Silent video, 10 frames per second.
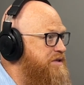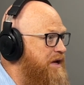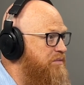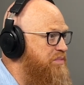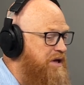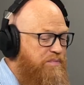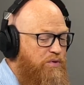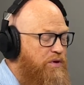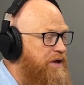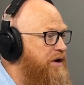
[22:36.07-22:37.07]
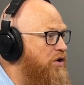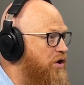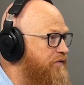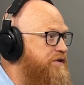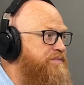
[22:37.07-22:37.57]
and people and an
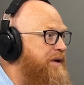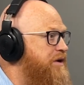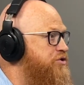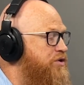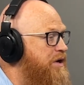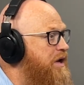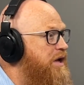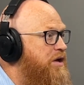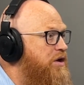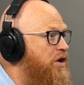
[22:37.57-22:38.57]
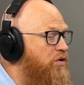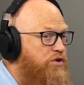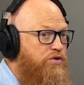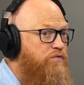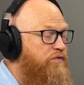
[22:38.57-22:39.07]
office manager and
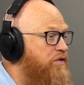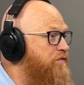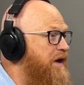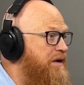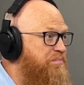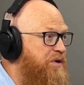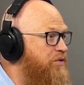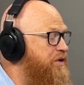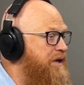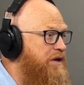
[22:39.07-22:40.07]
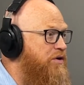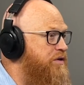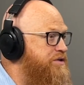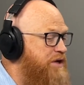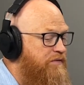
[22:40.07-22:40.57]
you've got a building and all
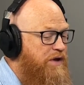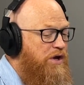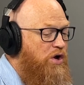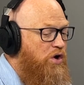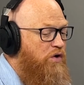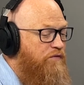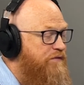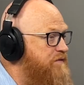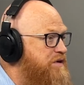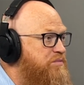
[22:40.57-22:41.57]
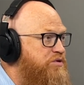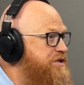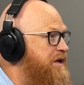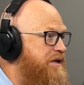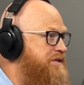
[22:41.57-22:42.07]
this stuff,
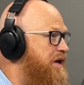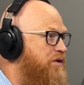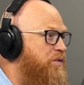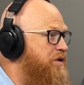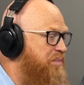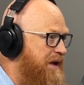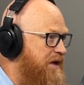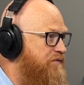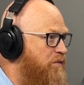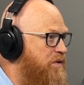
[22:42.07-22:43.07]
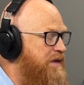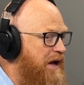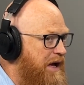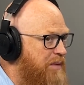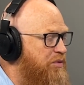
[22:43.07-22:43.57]
15% is not going to pay for the
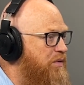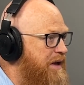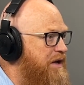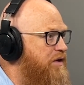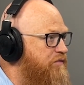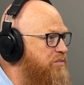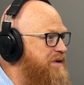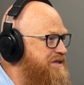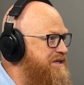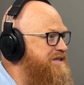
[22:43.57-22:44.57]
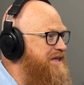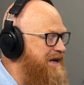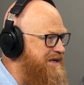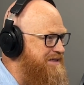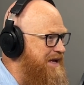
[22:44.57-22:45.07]
operating of your business that
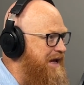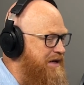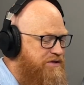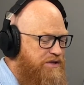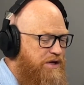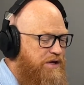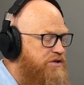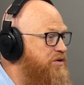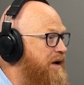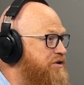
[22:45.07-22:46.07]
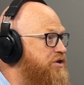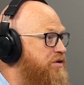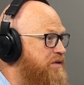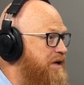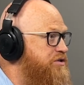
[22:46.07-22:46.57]
it takes to
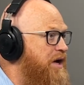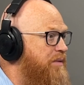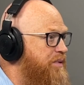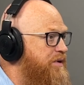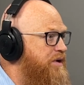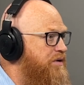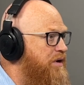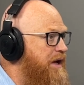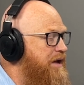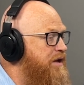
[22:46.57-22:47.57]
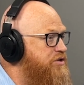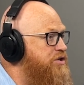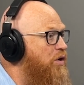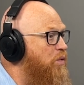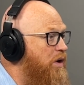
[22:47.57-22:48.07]
execute that job, right? And
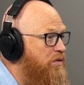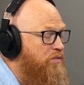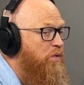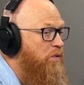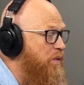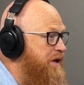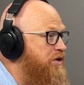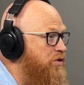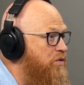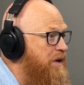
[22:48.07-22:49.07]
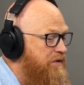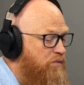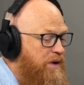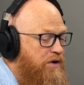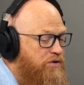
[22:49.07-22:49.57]
so what we do if
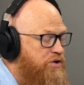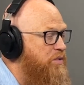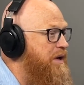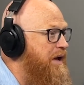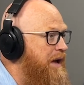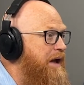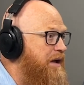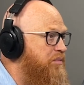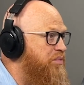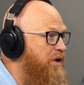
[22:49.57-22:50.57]
we are doing a